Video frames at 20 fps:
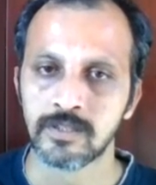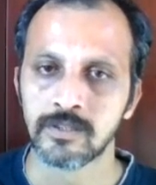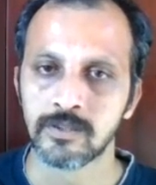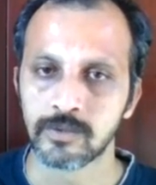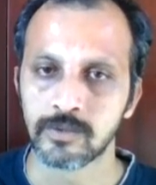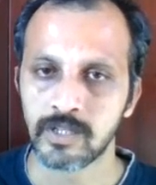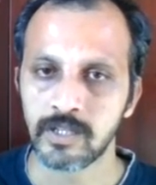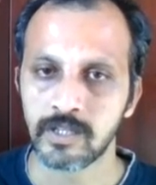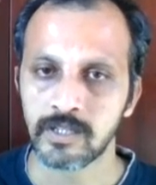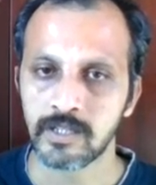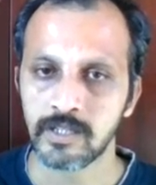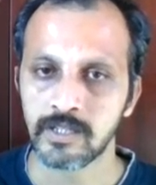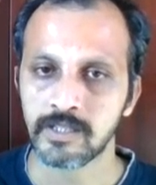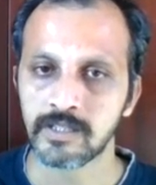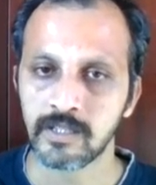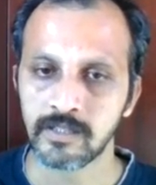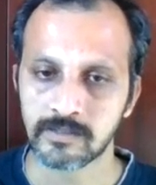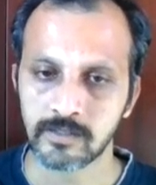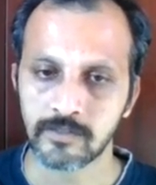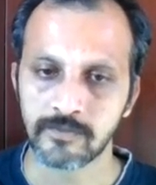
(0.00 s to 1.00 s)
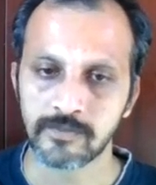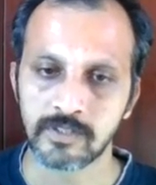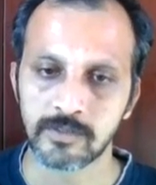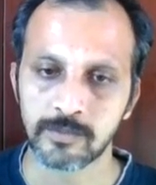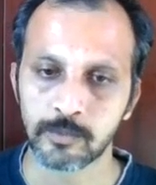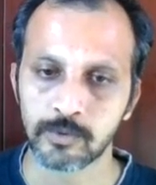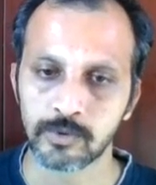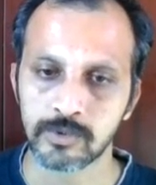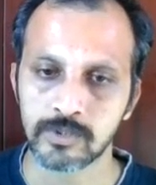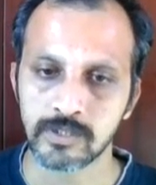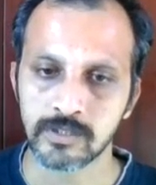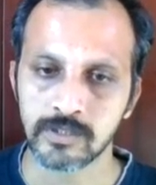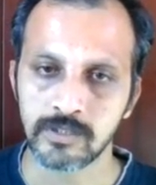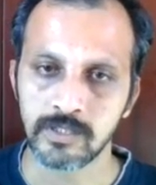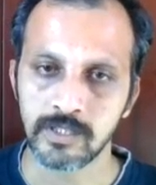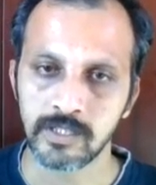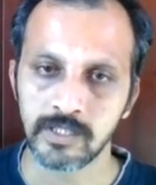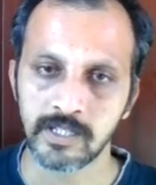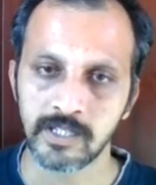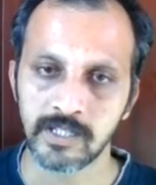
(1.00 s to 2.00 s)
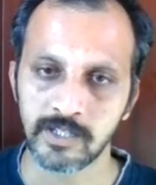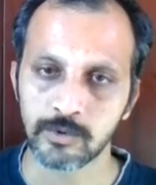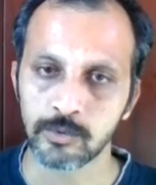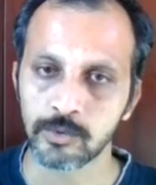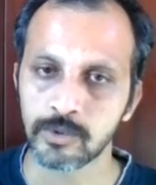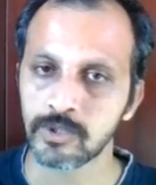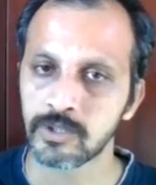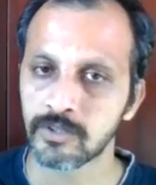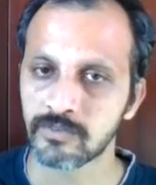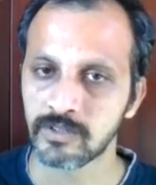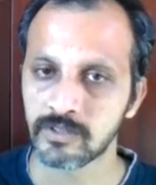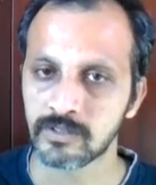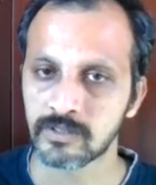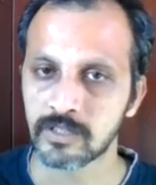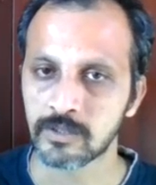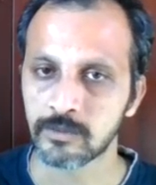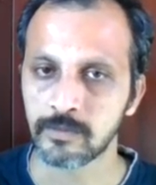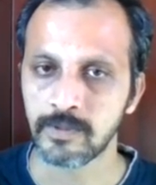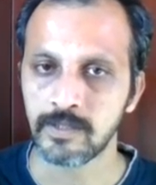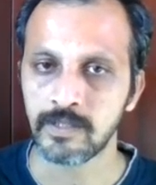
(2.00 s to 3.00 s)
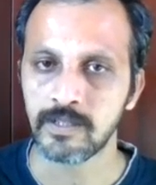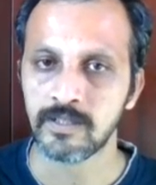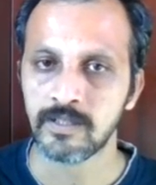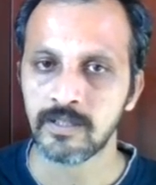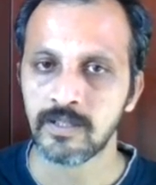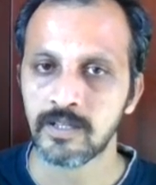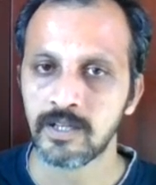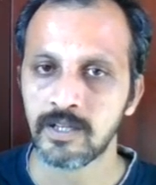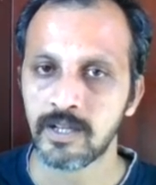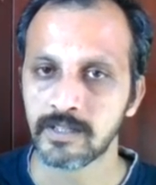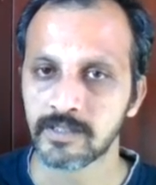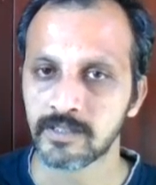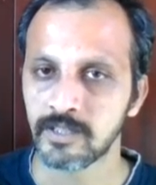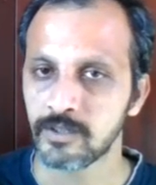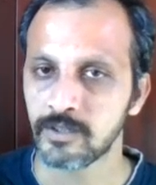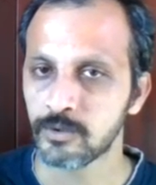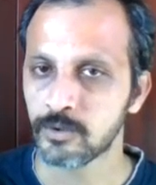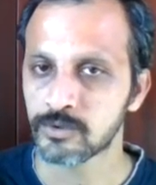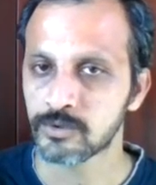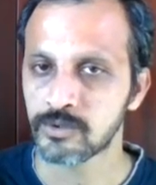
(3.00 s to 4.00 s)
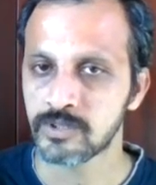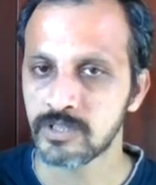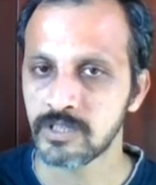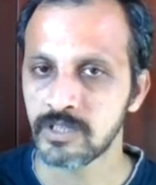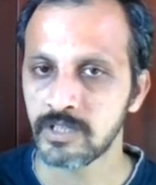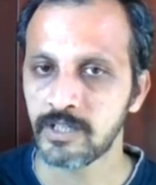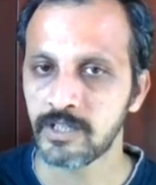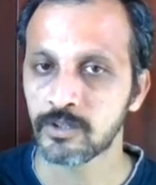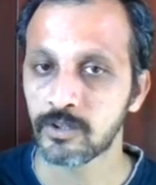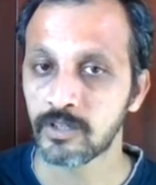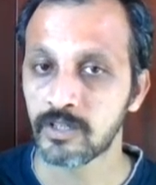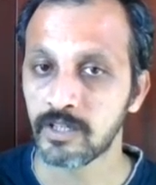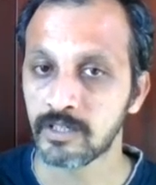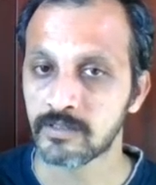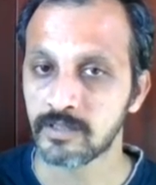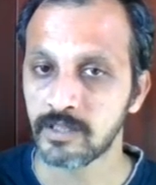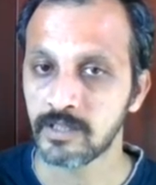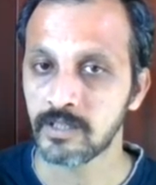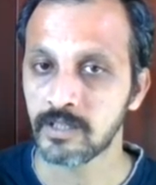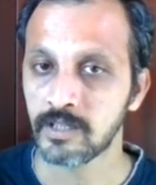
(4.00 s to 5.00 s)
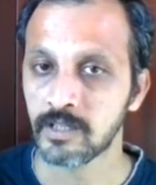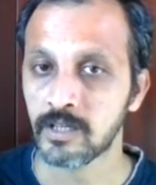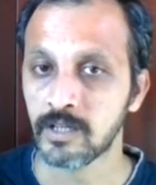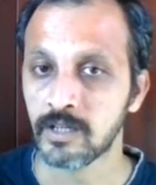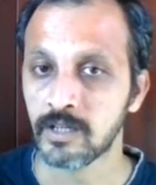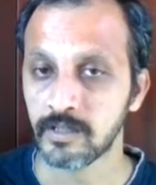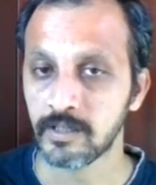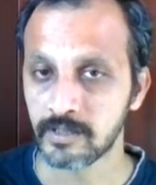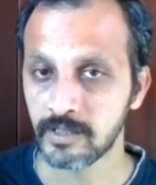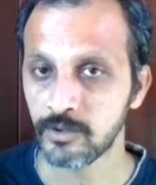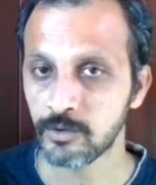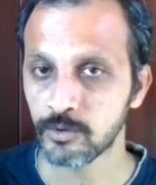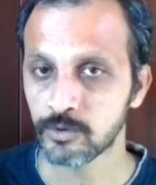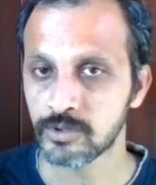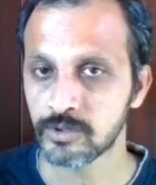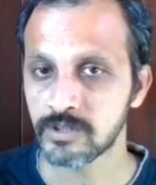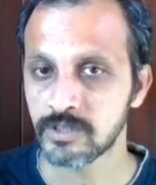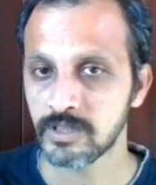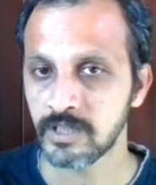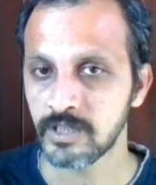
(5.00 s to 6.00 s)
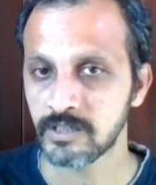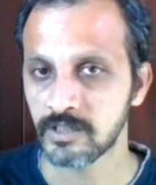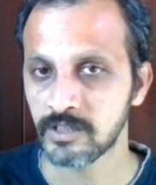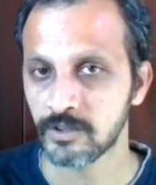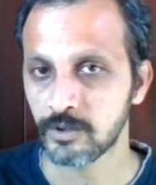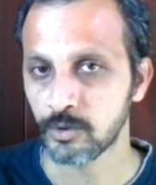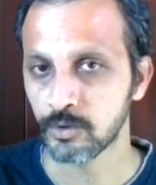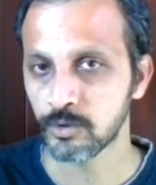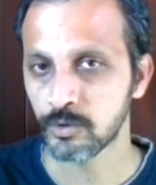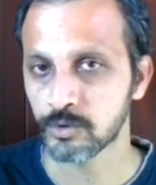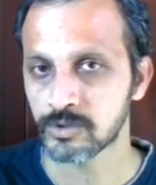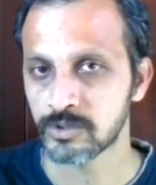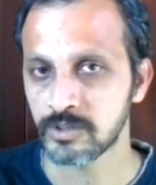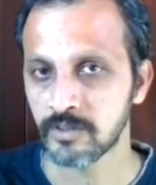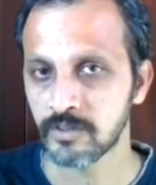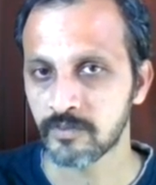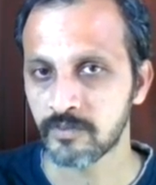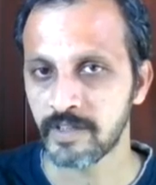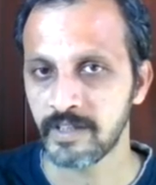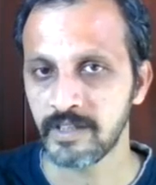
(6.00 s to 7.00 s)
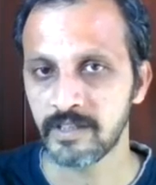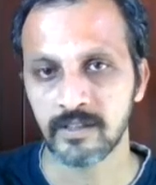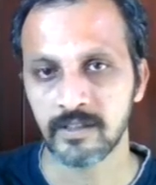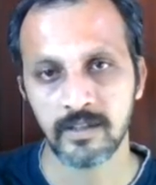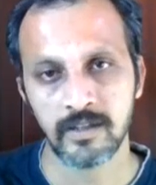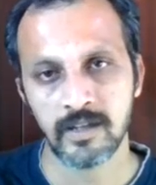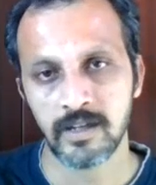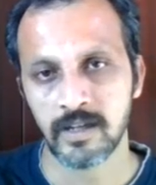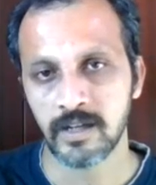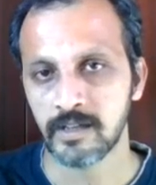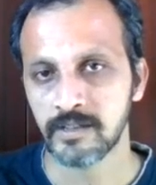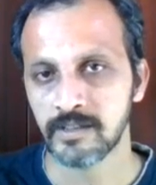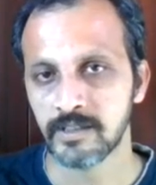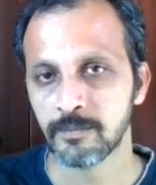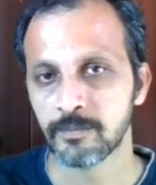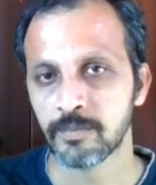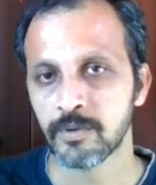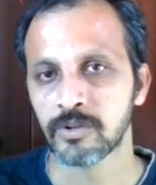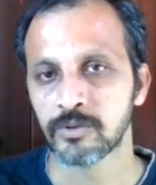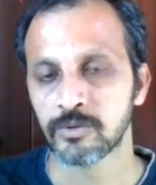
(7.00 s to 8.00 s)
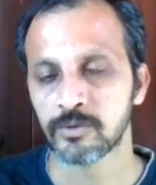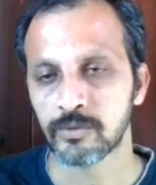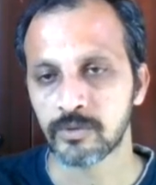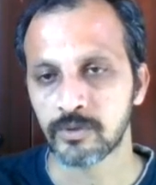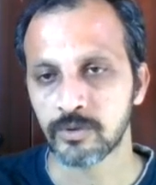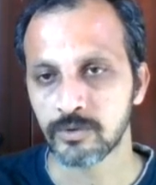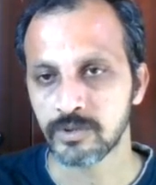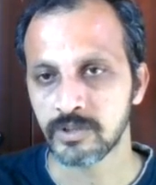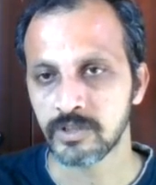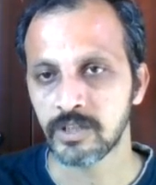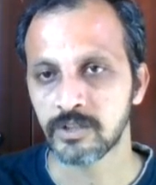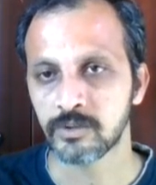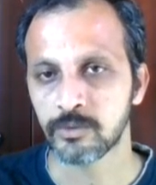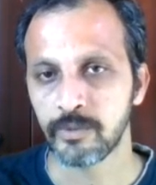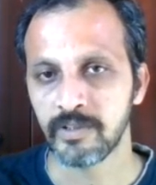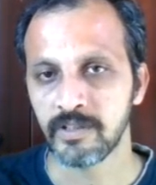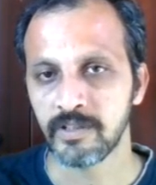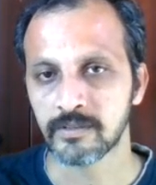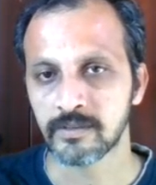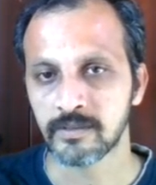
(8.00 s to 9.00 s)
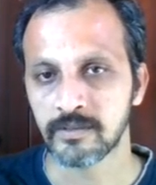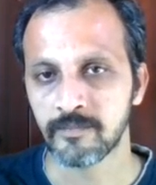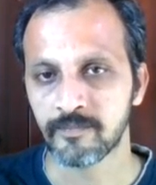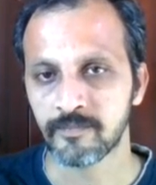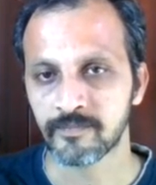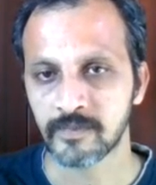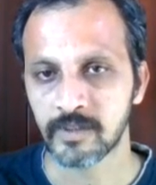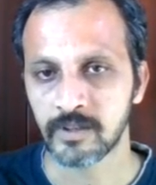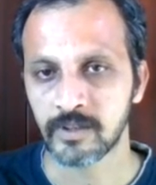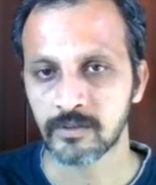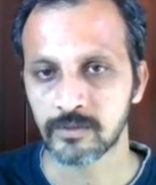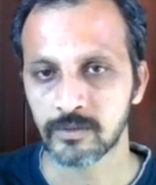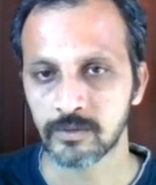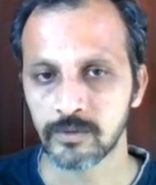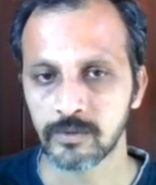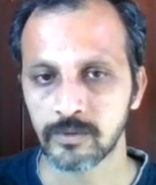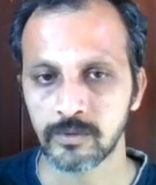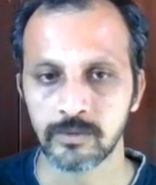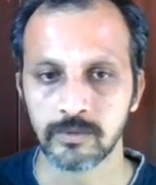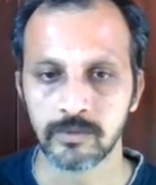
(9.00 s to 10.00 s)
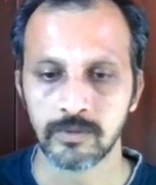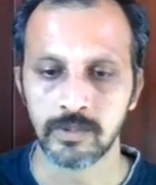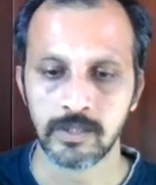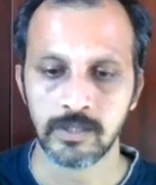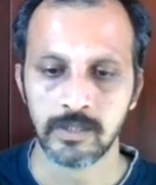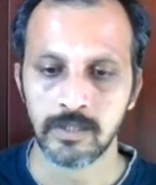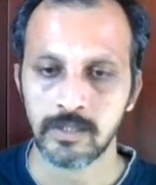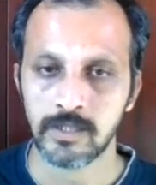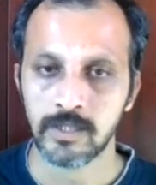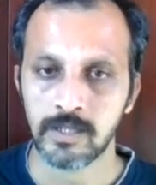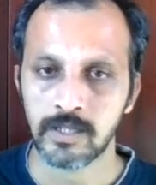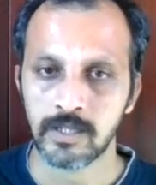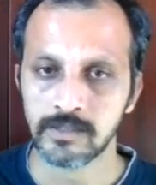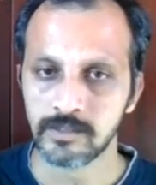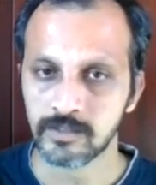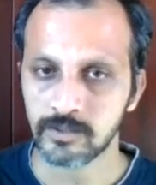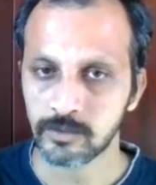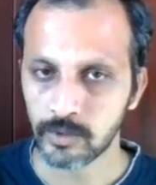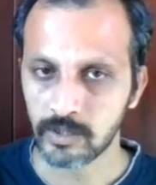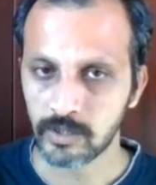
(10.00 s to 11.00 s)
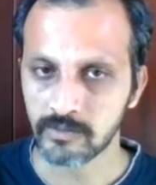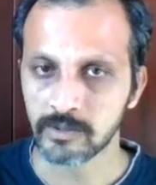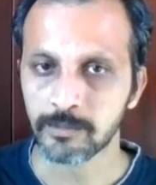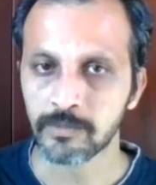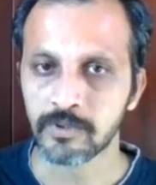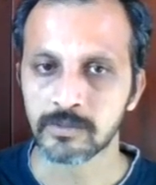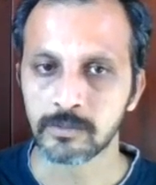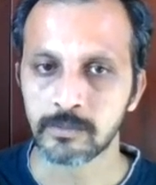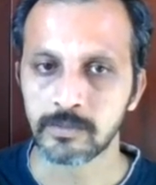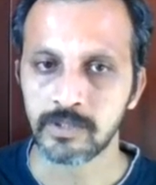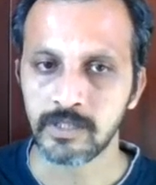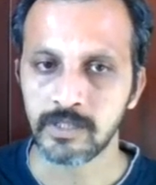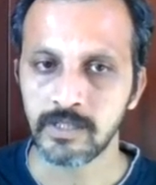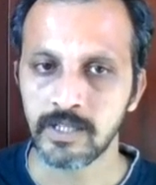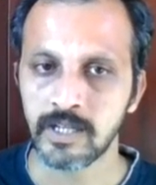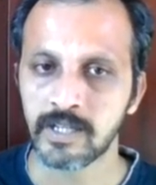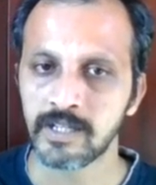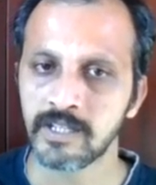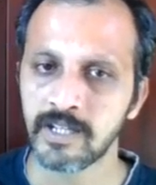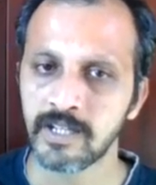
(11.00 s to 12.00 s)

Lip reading: Okay, in case of this position, he can take rook into f6 as well, and king goes to g8, or let's say king goes to g8, then rook goes to f8, and then pawn to g8 queens. So this is one of the possibility. And